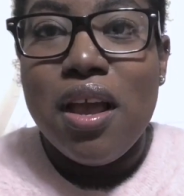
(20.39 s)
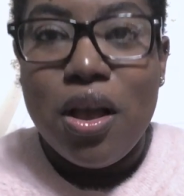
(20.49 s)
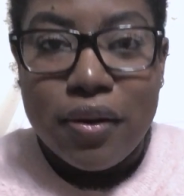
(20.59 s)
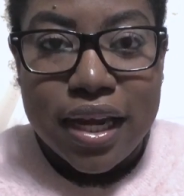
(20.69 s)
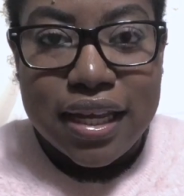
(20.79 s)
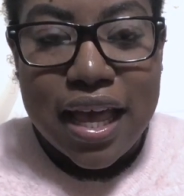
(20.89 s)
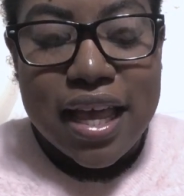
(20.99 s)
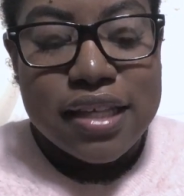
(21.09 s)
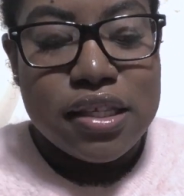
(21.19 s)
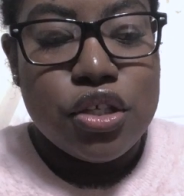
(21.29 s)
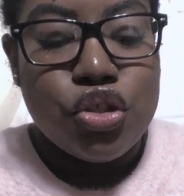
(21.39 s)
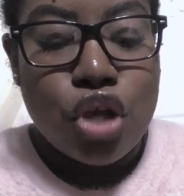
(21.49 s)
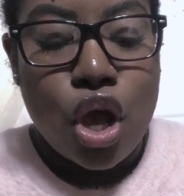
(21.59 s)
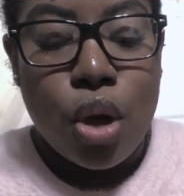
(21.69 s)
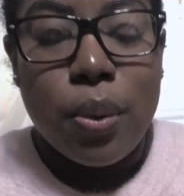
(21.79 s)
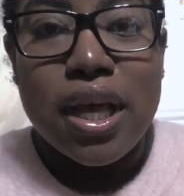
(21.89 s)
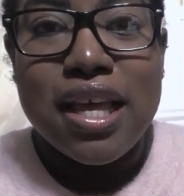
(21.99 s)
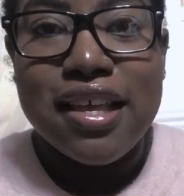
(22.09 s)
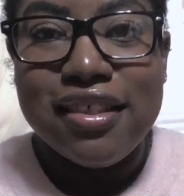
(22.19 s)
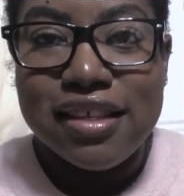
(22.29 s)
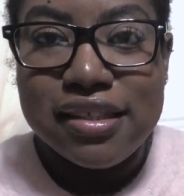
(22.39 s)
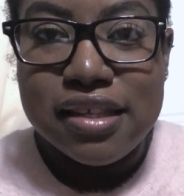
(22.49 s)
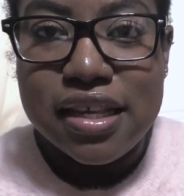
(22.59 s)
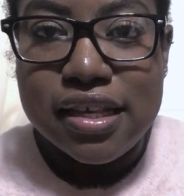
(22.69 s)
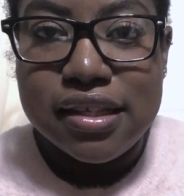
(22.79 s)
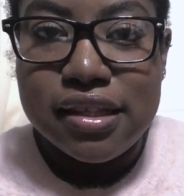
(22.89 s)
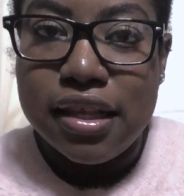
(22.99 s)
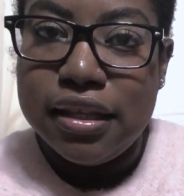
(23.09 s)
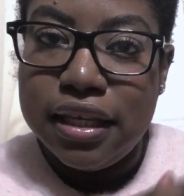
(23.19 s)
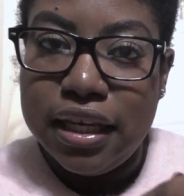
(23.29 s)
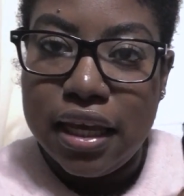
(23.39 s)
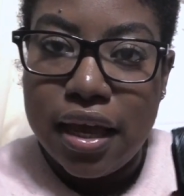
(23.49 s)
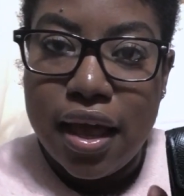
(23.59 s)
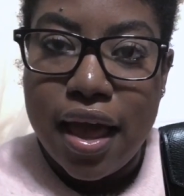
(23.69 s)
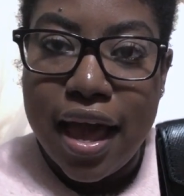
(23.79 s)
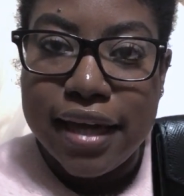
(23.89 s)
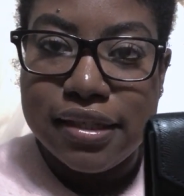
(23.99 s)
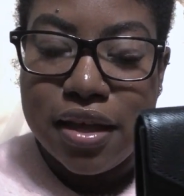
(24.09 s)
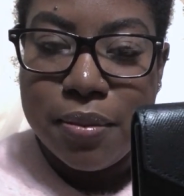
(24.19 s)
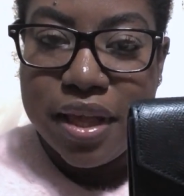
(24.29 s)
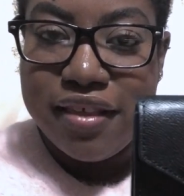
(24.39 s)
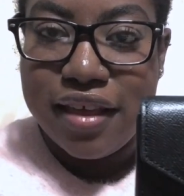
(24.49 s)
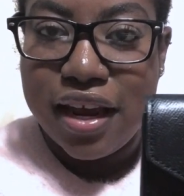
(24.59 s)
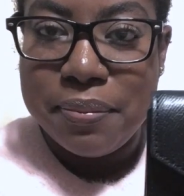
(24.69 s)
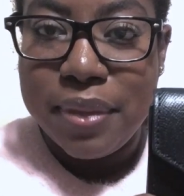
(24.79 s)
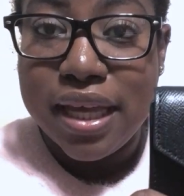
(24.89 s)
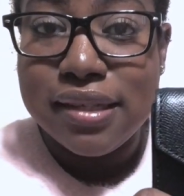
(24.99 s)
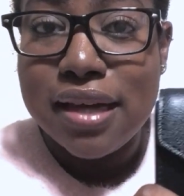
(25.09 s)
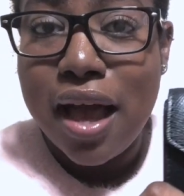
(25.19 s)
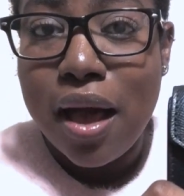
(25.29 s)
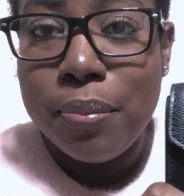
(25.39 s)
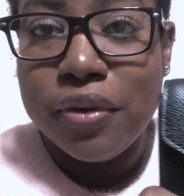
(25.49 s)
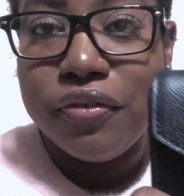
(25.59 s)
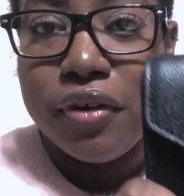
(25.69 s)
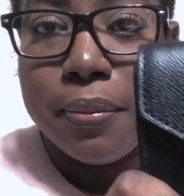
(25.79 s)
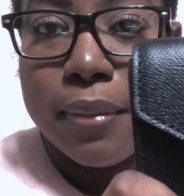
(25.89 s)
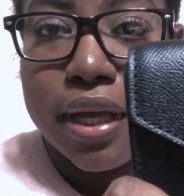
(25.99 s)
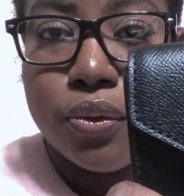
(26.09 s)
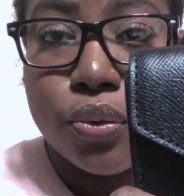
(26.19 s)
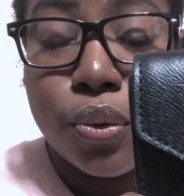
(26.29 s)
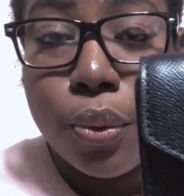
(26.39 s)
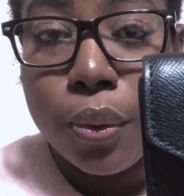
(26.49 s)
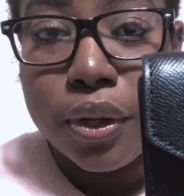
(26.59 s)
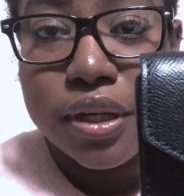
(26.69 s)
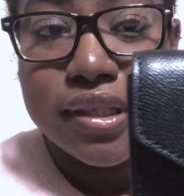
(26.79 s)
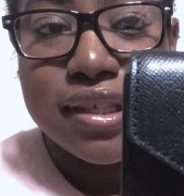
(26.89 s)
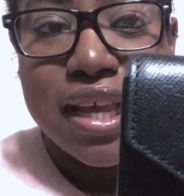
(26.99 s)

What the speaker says: All right, guys, so this is the item that I picked up from Michael Kors.